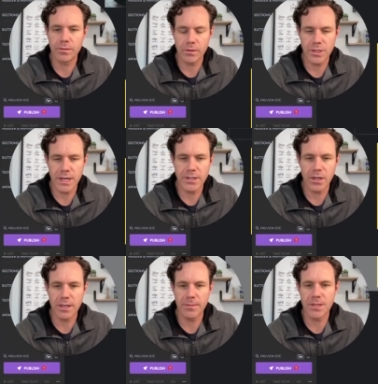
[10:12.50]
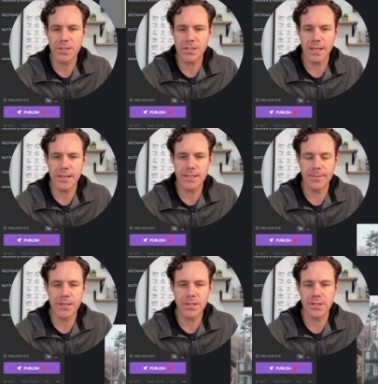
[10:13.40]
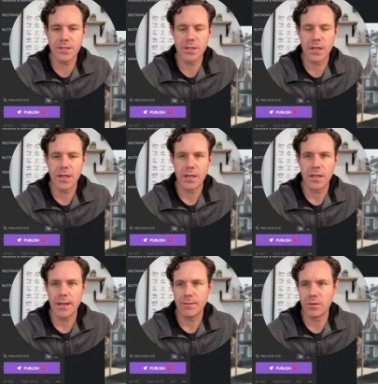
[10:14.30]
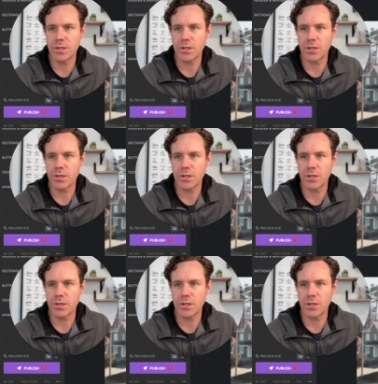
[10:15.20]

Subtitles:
Change all the images, like these images. If you just go